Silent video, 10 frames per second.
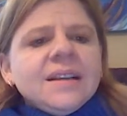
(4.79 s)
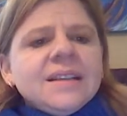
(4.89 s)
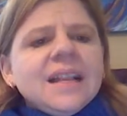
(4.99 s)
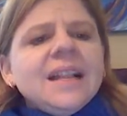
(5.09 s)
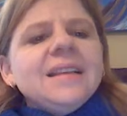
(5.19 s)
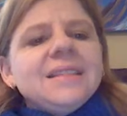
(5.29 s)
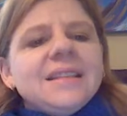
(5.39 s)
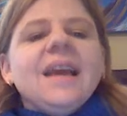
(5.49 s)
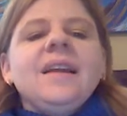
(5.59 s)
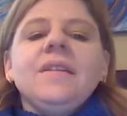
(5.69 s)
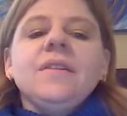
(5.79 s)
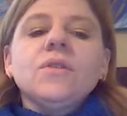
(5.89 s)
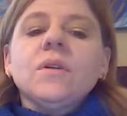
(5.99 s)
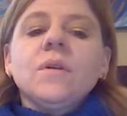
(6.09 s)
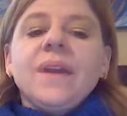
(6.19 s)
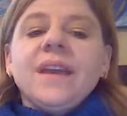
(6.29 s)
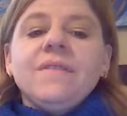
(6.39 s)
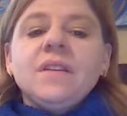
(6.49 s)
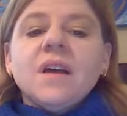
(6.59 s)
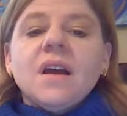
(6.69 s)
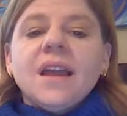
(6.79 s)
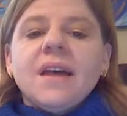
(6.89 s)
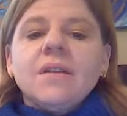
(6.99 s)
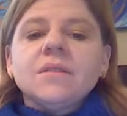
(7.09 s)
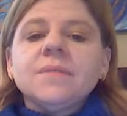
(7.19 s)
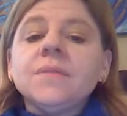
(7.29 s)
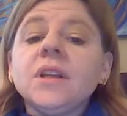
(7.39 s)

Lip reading: Sally sat in the doorway of the doghouse,